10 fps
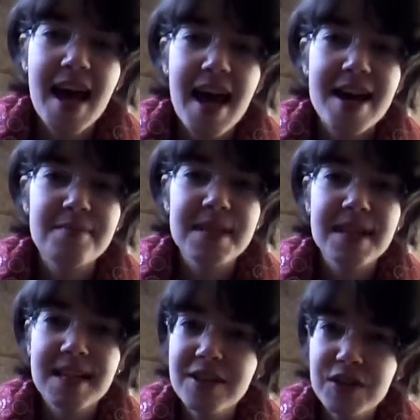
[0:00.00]
and
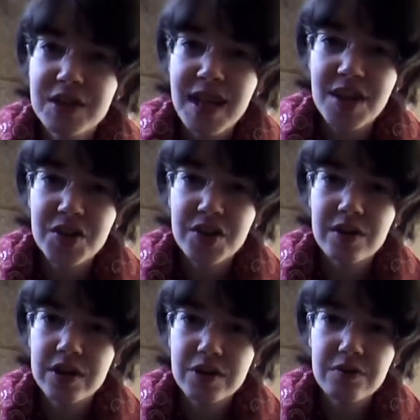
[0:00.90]
being linked to
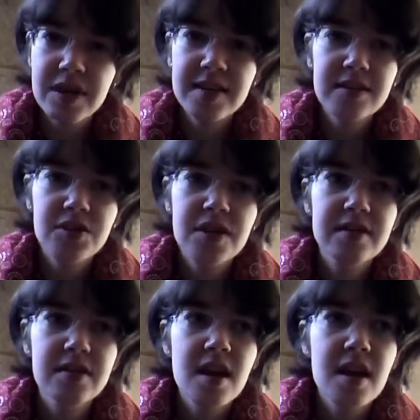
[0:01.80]
nature, a tree is
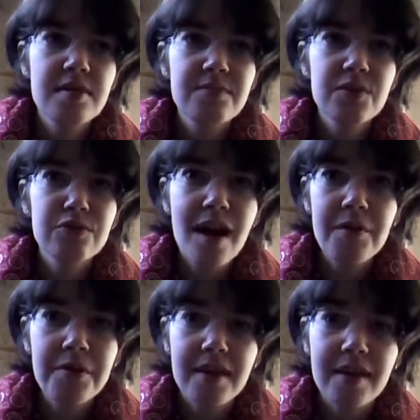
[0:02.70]
just
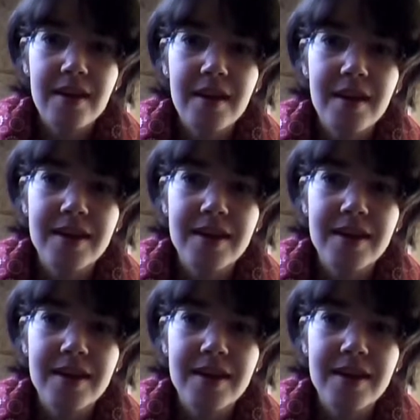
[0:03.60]
grounding.